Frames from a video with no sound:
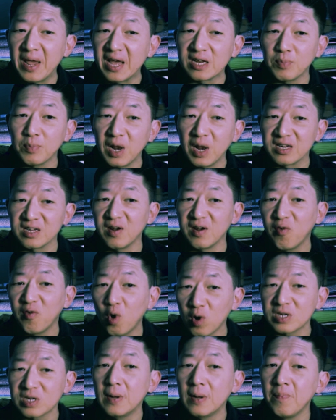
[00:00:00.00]
plus. Of
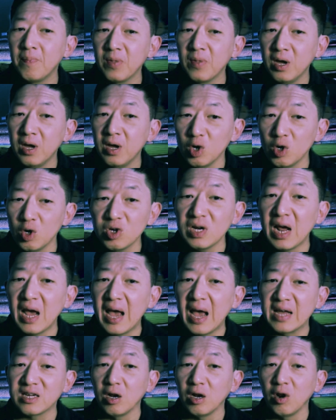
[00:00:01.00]
course, Yoshida
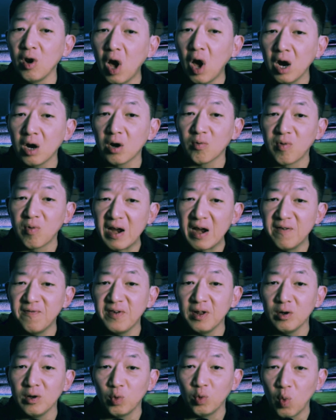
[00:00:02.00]
has a longer right
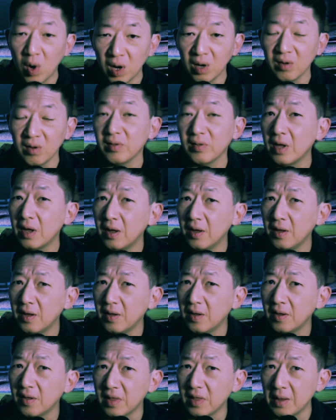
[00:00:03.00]
field wall
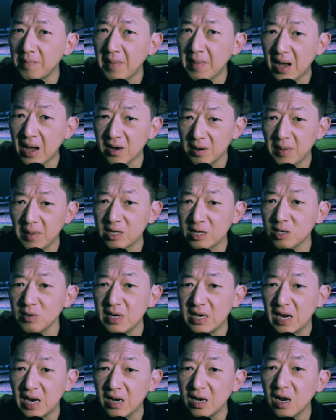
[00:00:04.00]
than Matsui
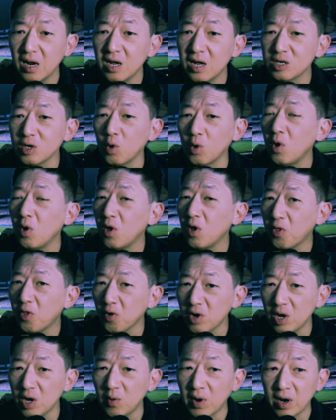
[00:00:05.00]
did, so
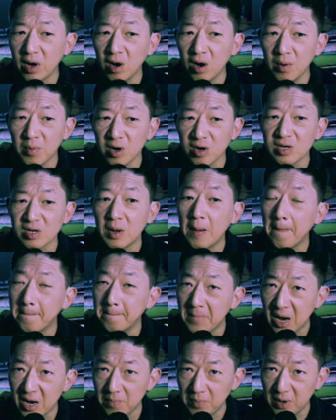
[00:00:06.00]
31 homers
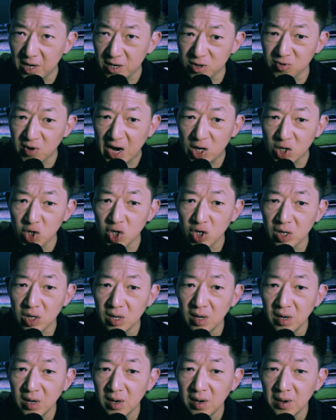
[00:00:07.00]
might be a stretch.
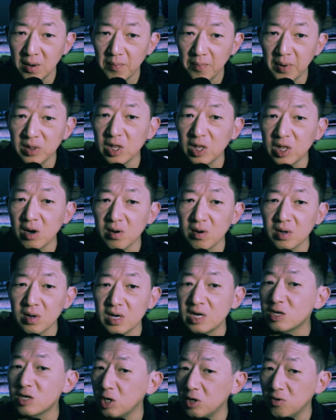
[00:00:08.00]
But there
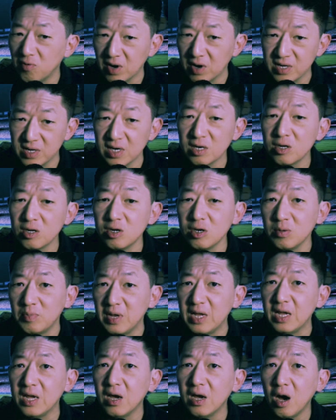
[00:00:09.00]
is good reason to
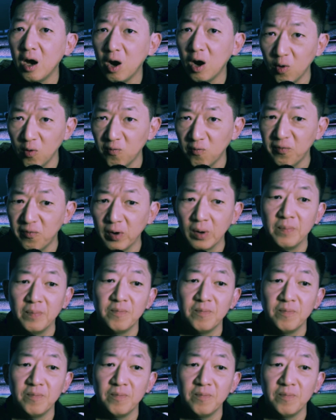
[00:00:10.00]
be hopeful.